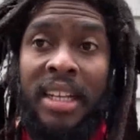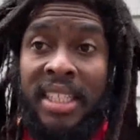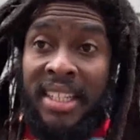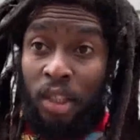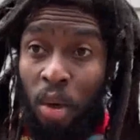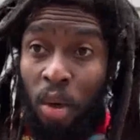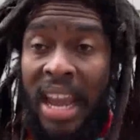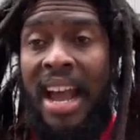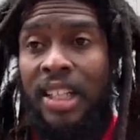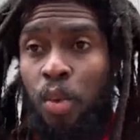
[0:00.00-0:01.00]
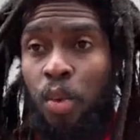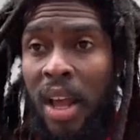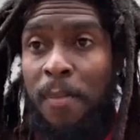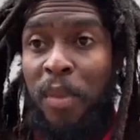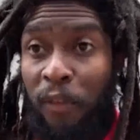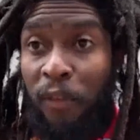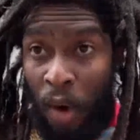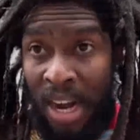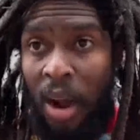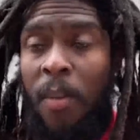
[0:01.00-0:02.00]
Cité Soleil as well
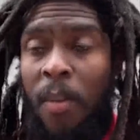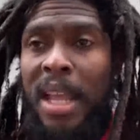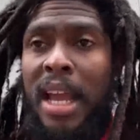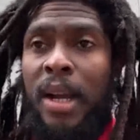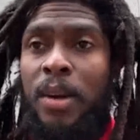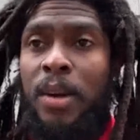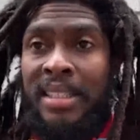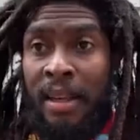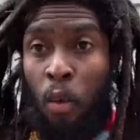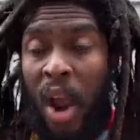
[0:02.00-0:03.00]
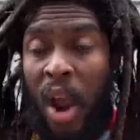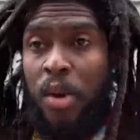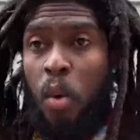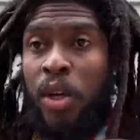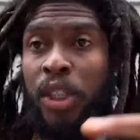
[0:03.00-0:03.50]
for now. Because when you